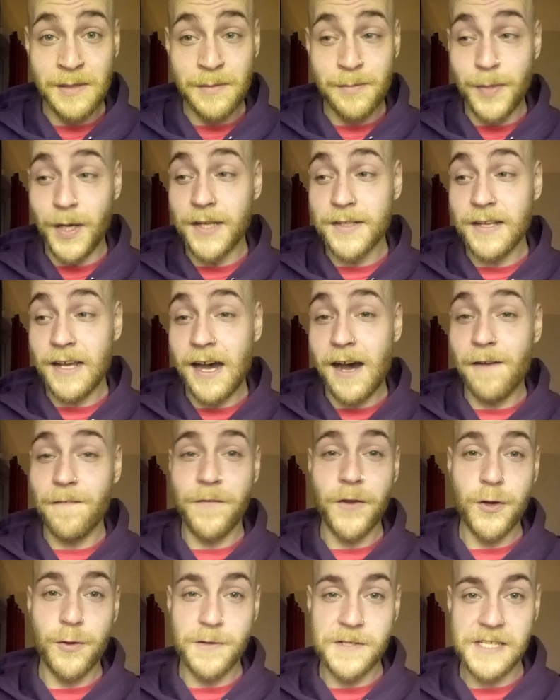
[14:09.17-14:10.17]
But
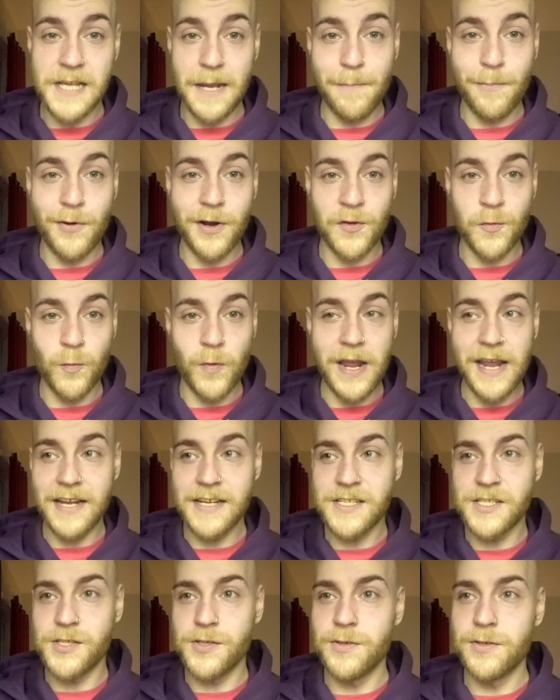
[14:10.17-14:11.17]
after your separate
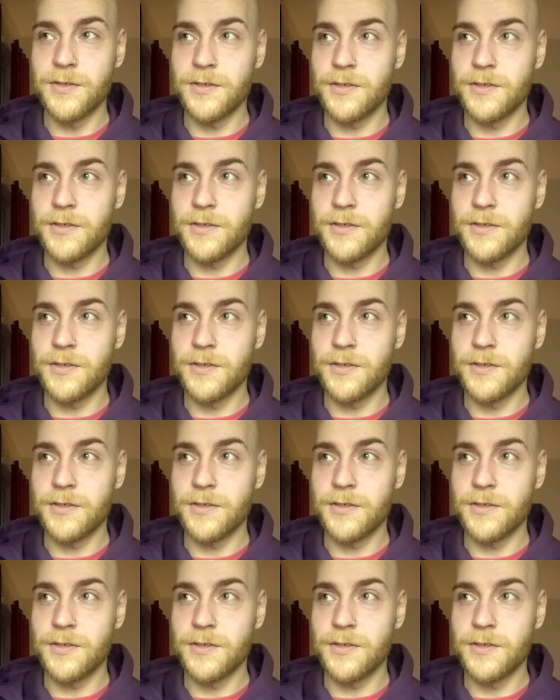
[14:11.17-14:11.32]
ways,